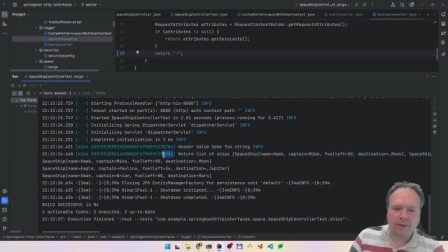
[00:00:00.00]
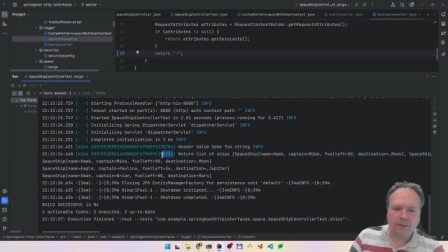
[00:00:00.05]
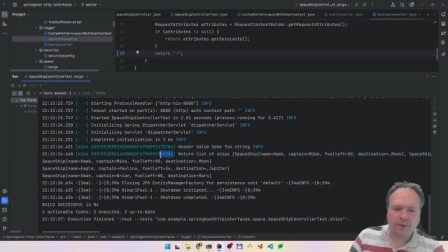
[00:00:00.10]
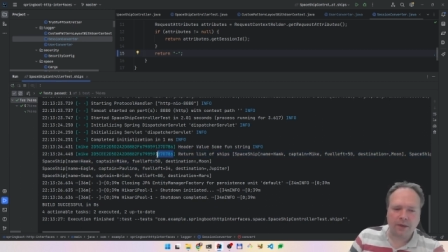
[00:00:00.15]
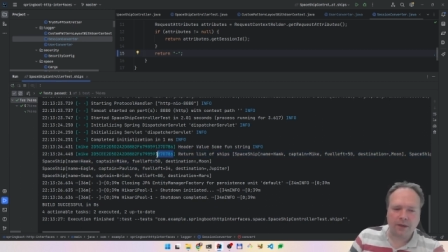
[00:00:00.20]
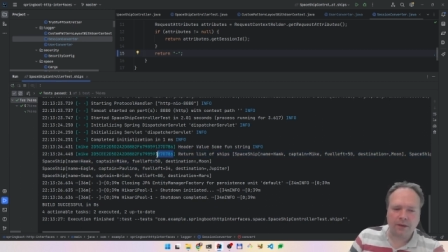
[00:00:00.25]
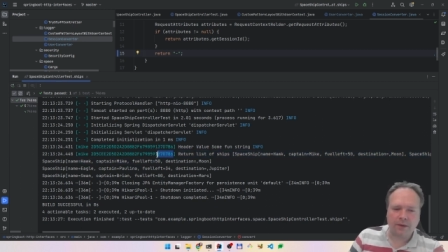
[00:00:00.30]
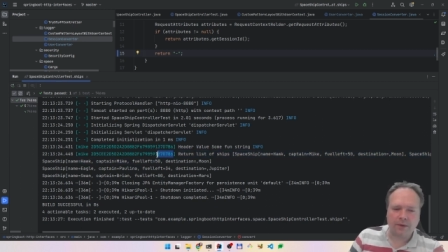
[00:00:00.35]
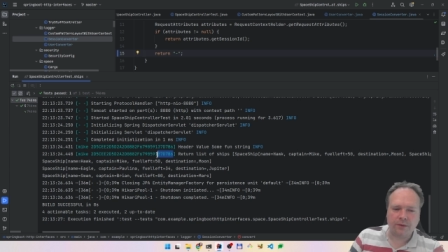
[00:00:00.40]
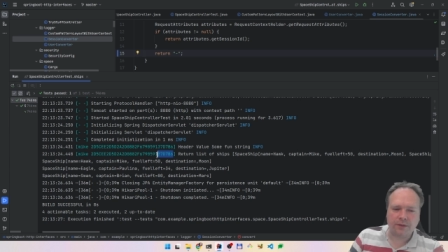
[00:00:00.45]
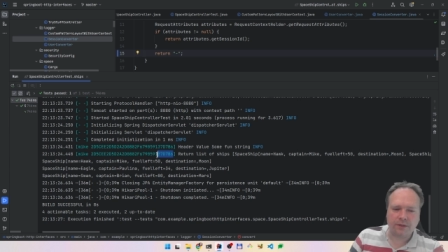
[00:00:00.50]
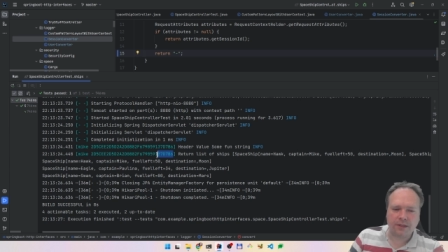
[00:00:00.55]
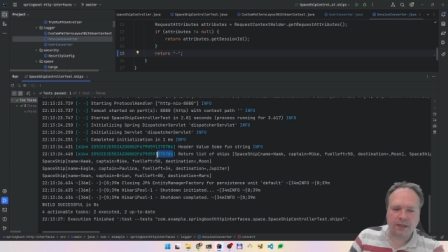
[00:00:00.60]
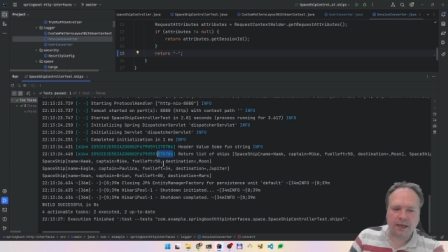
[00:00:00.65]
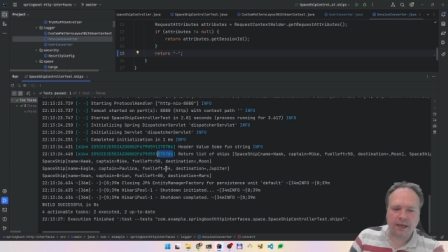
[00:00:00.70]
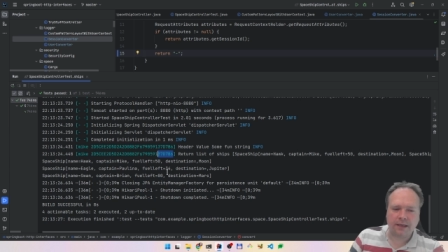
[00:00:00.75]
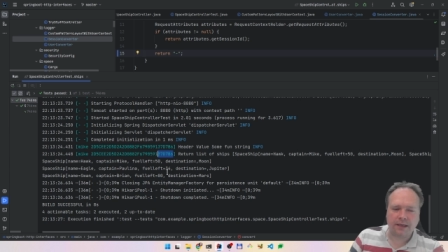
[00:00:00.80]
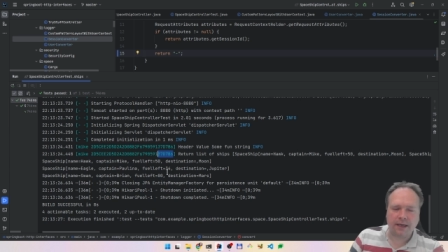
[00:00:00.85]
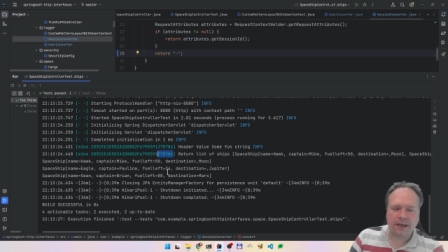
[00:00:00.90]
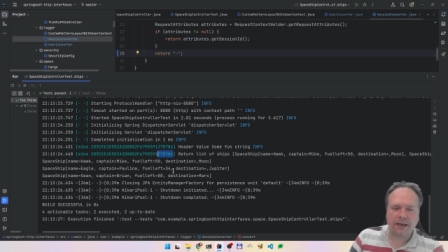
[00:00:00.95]
when you
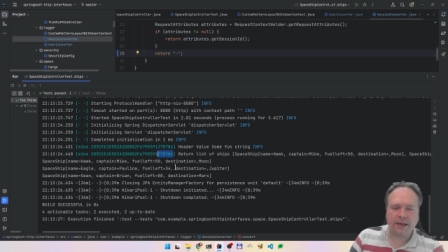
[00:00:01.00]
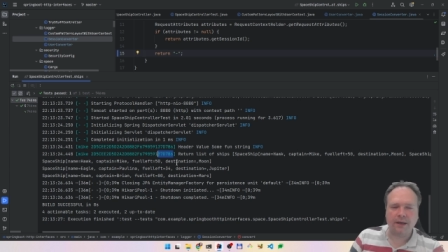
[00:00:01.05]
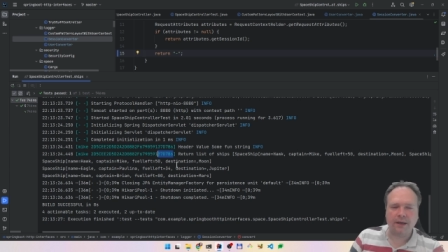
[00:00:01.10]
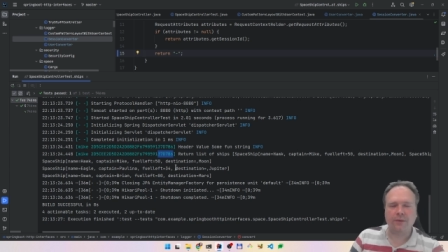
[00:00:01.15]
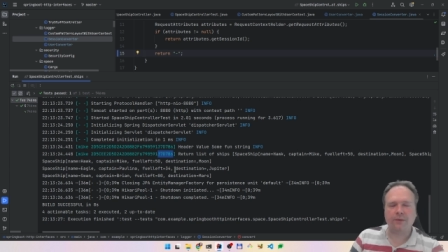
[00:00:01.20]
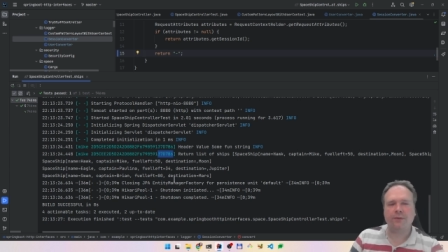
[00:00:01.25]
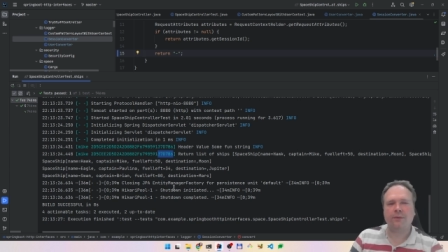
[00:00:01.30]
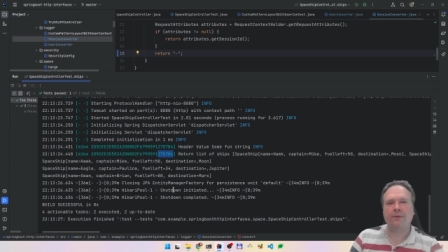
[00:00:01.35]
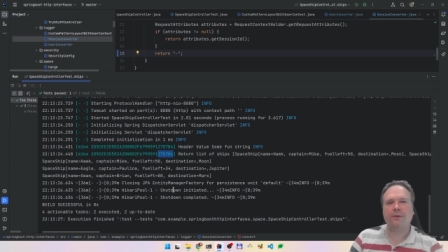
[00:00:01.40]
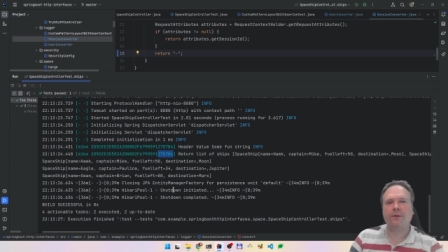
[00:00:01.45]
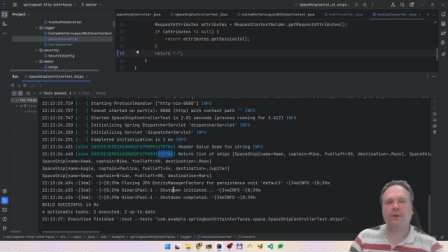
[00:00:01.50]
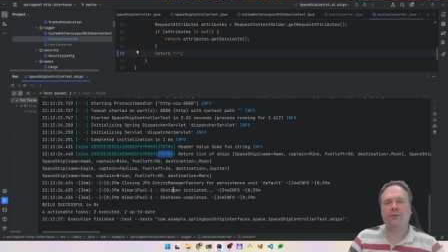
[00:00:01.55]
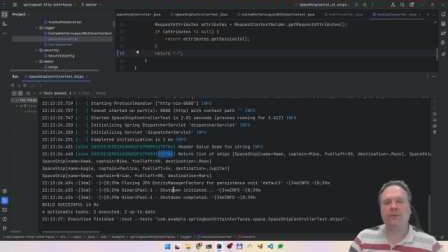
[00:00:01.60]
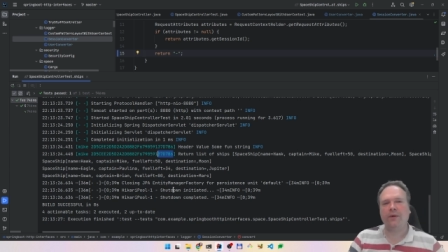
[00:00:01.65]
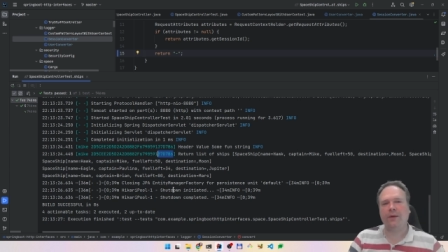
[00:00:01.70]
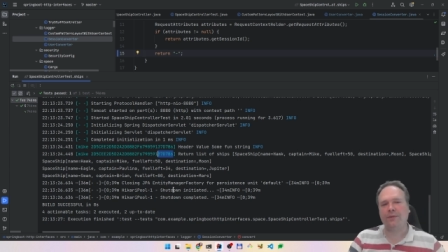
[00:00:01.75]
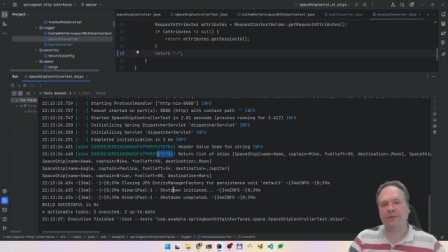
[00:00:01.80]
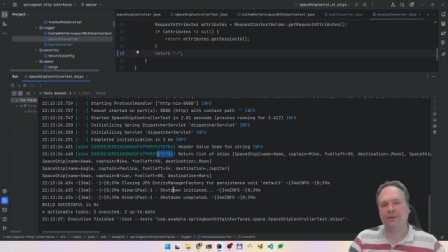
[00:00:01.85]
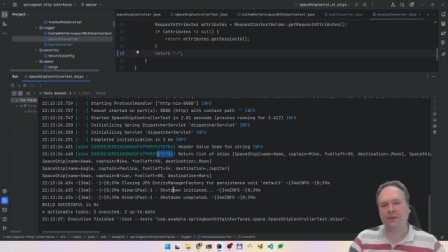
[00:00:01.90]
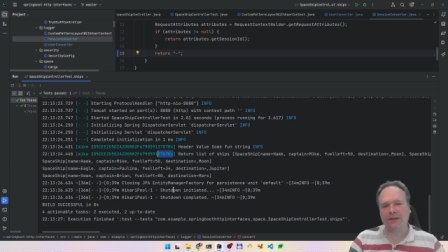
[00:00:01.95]
start a new uh,
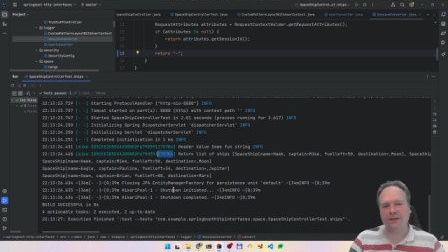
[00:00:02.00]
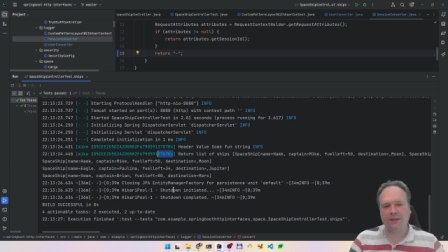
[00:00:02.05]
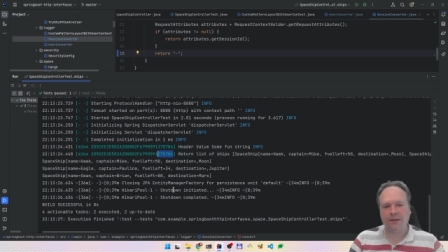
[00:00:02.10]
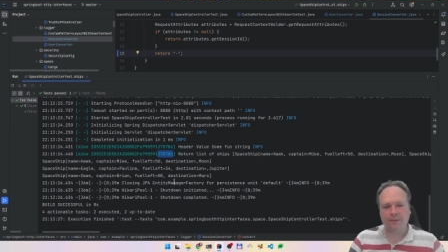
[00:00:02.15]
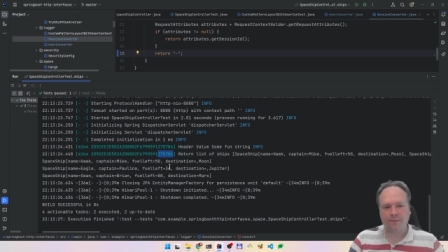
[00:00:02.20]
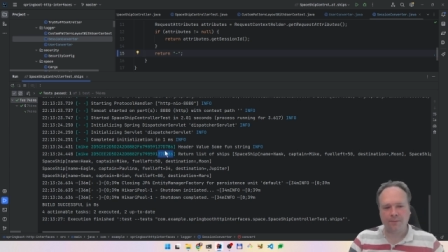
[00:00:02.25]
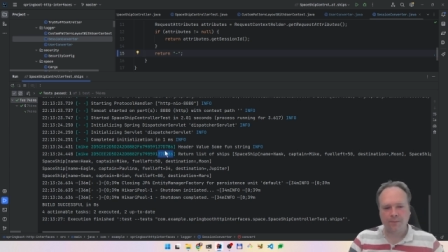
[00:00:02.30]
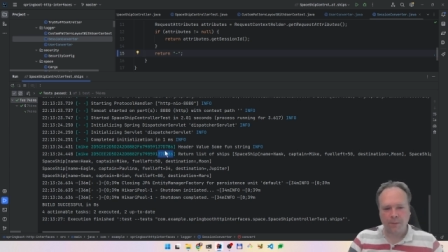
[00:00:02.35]
web session.